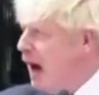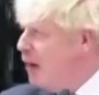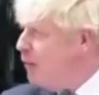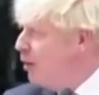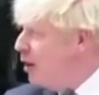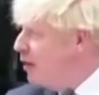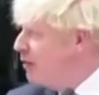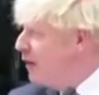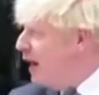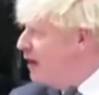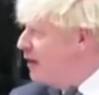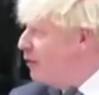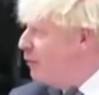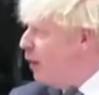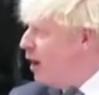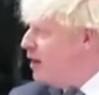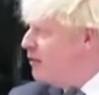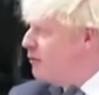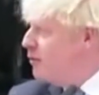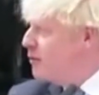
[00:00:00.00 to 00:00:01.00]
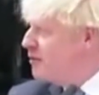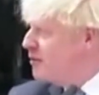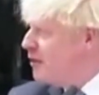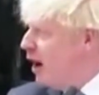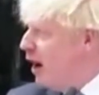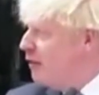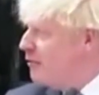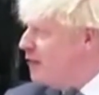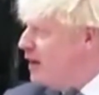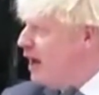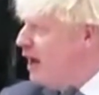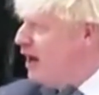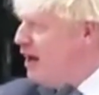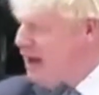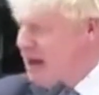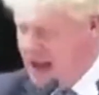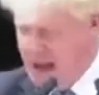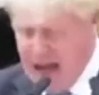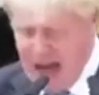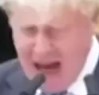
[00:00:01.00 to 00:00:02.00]
I want to thank the wonderful staff
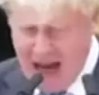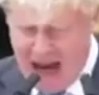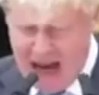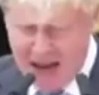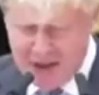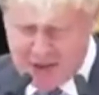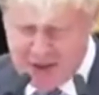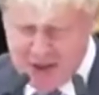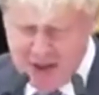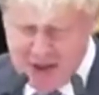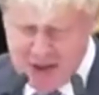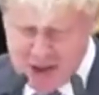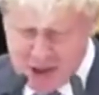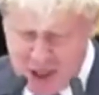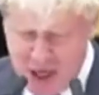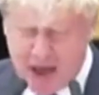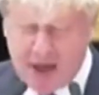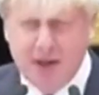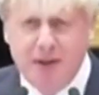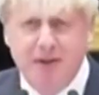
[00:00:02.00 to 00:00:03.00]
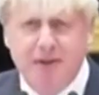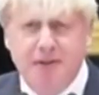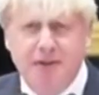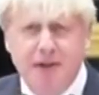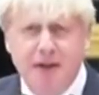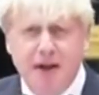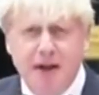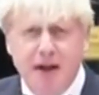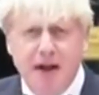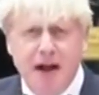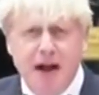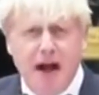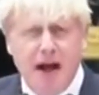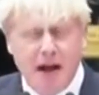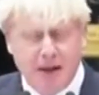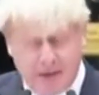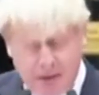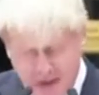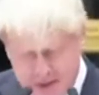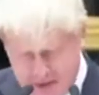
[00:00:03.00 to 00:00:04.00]
here at Chequers,
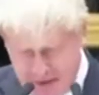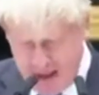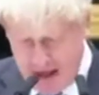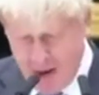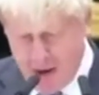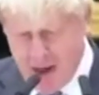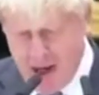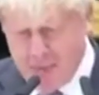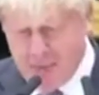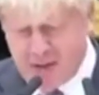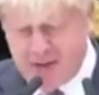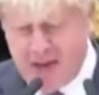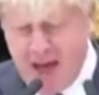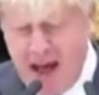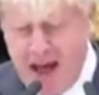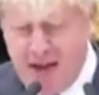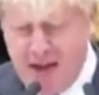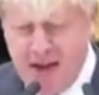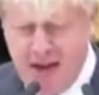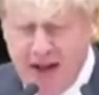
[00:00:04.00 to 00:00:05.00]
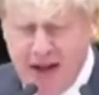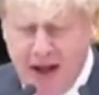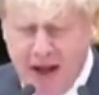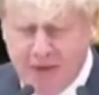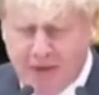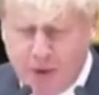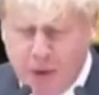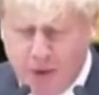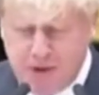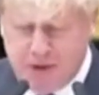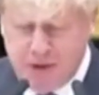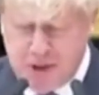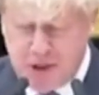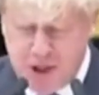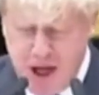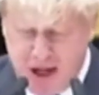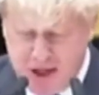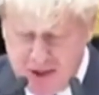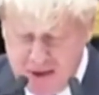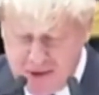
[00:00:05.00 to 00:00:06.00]
here at Number 10, and of course at
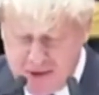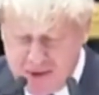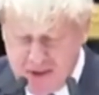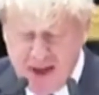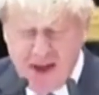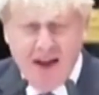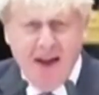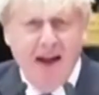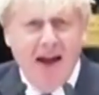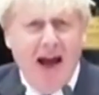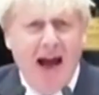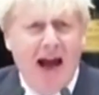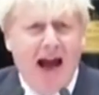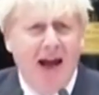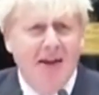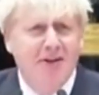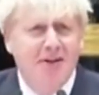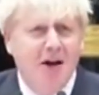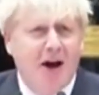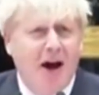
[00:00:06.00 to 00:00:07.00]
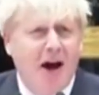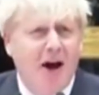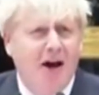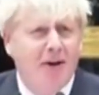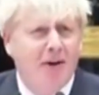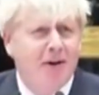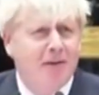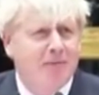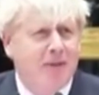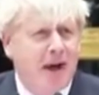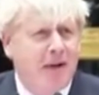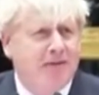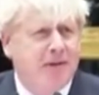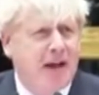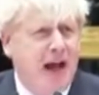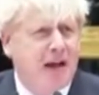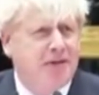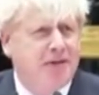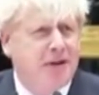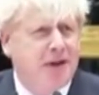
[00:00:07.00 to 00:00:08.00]
Chequers, and our
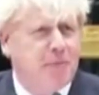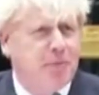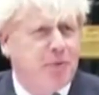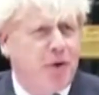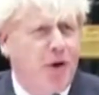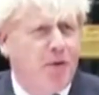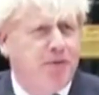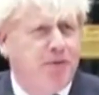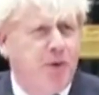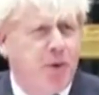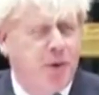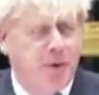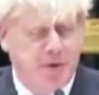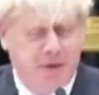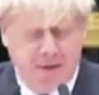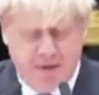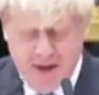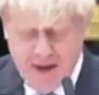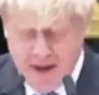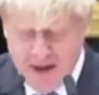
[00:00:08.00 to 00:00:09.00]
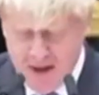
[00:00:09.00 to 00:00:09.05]
fantastic prop force